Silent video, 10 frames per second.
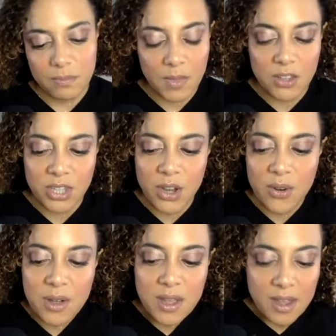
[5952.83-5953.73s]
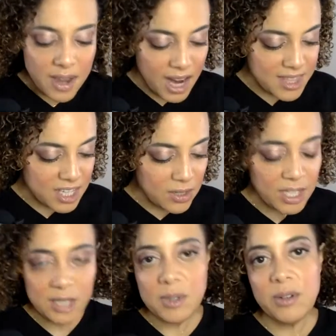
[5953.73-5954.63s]
So I think you
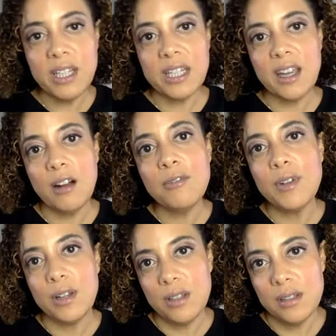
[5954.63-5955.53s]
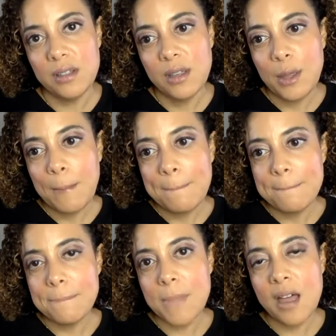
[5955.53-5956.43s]
need to be really careful,
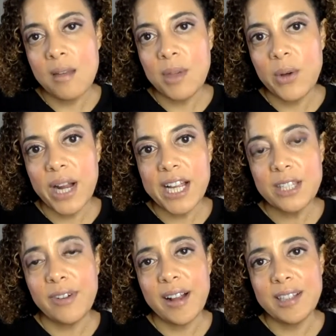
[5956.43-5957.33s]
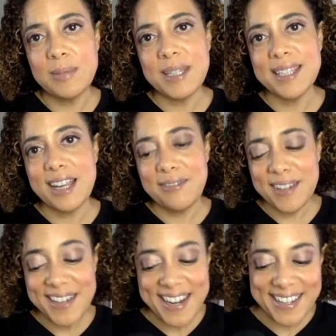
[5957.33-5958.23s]
Aquarius friends, because I
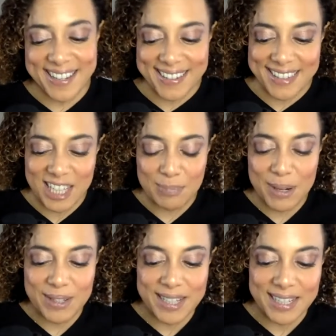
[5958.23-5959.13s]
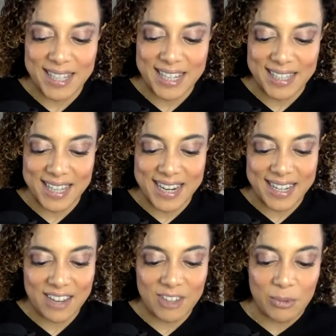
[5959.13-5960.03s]
feel like this person is like,
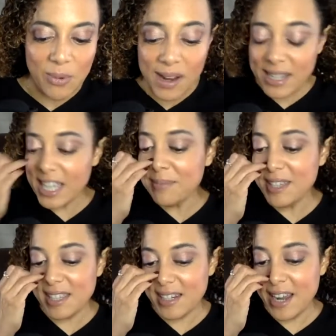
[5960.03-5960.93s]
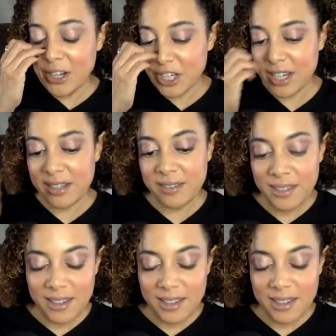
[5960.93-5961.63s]
if you want to keep this connection,